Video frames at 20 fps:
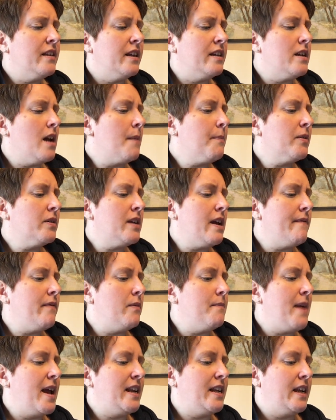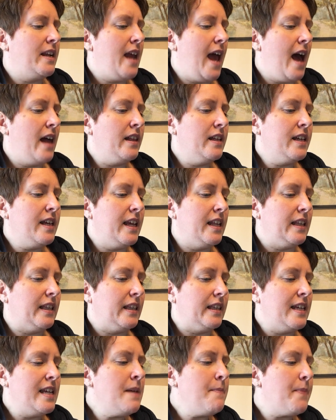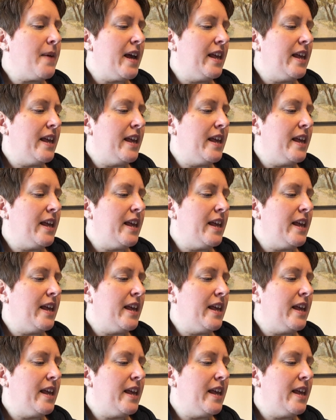the Number Devil made an elegant leap